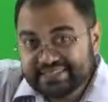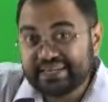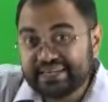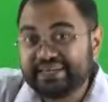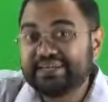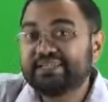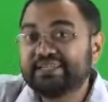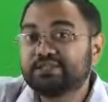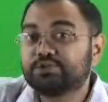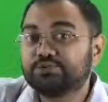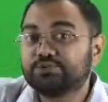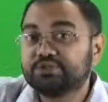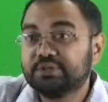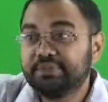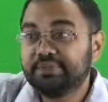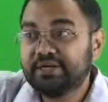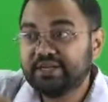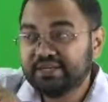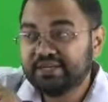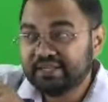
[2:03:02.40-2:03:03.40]
tunnel through the
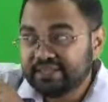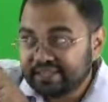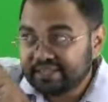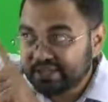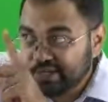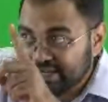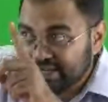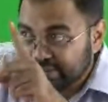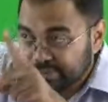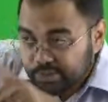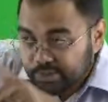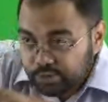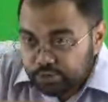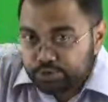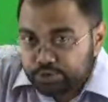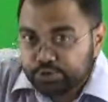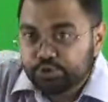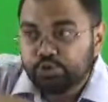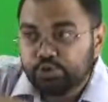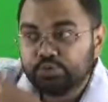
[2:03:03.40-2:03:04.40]
material, they are able to
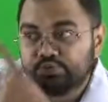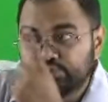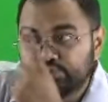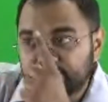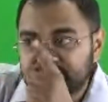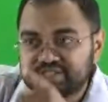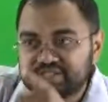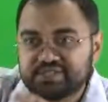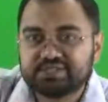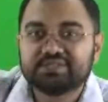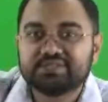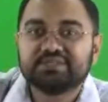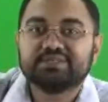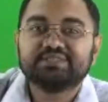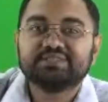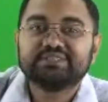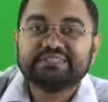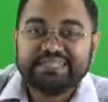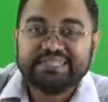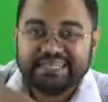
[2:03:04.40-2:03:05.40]
show what's
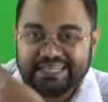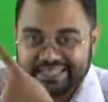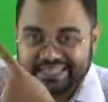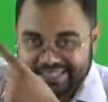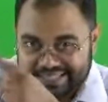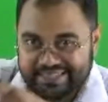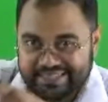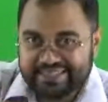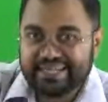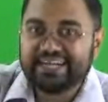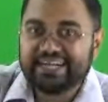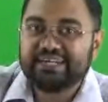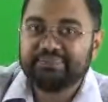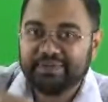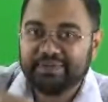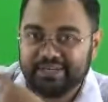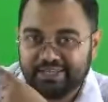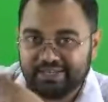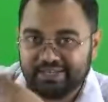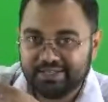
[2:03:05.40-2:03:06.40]
there in that
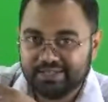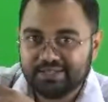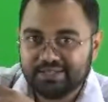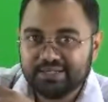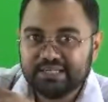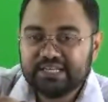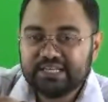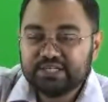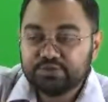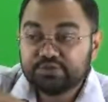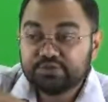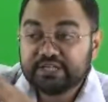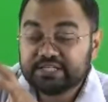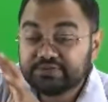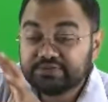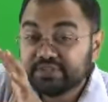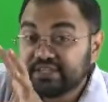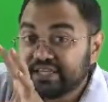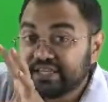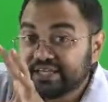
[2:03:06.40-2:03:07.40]
material. So
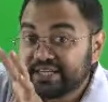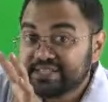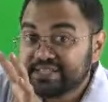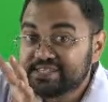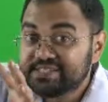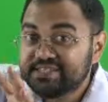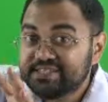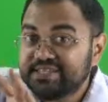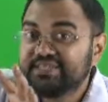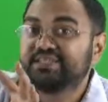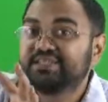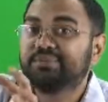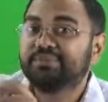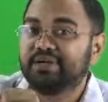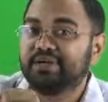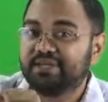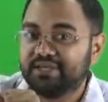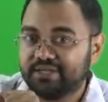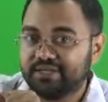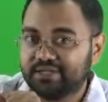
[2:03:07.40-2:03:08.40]
that's why they can see the
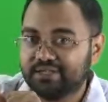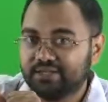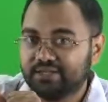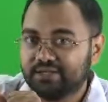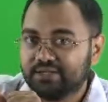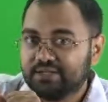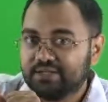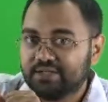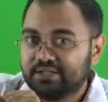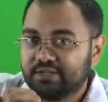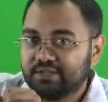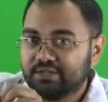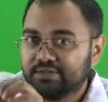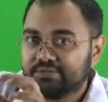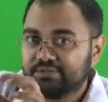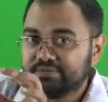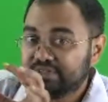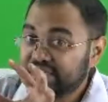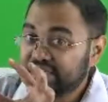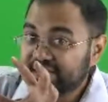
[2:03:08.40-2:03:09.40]
material.
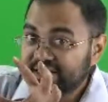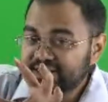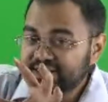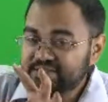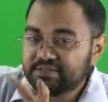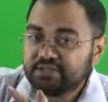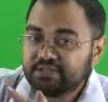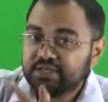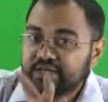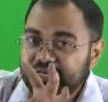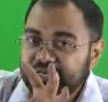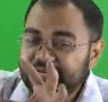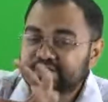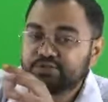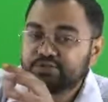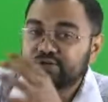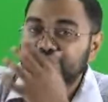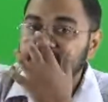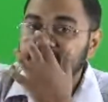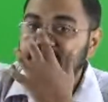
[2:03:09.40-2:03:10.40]
The
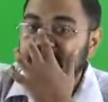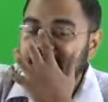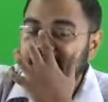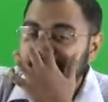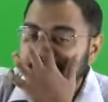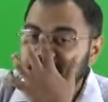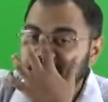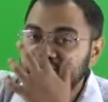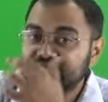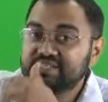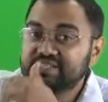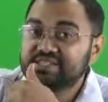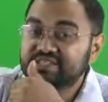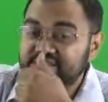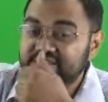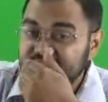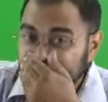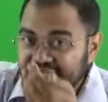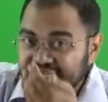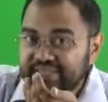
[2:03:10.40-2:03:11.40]
electrons help us in
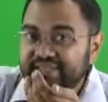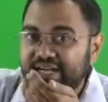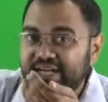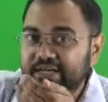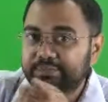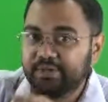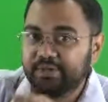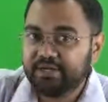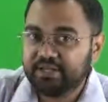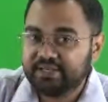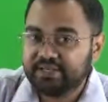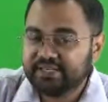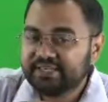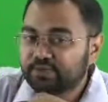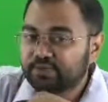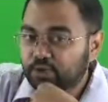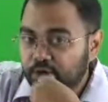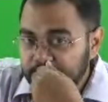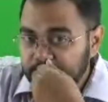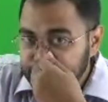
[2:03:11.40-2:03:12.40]
seeing that
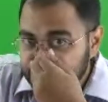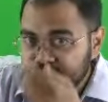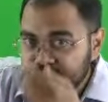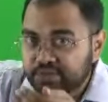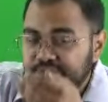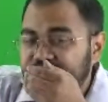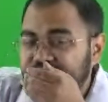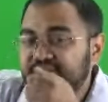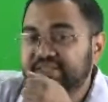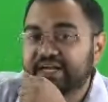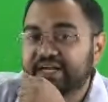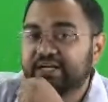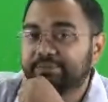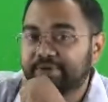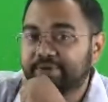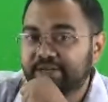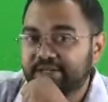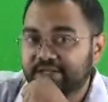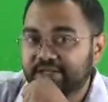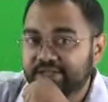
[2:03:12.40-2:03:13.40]
material, observing that
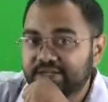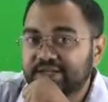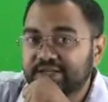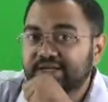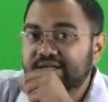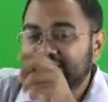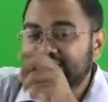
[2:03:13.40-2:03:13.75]
material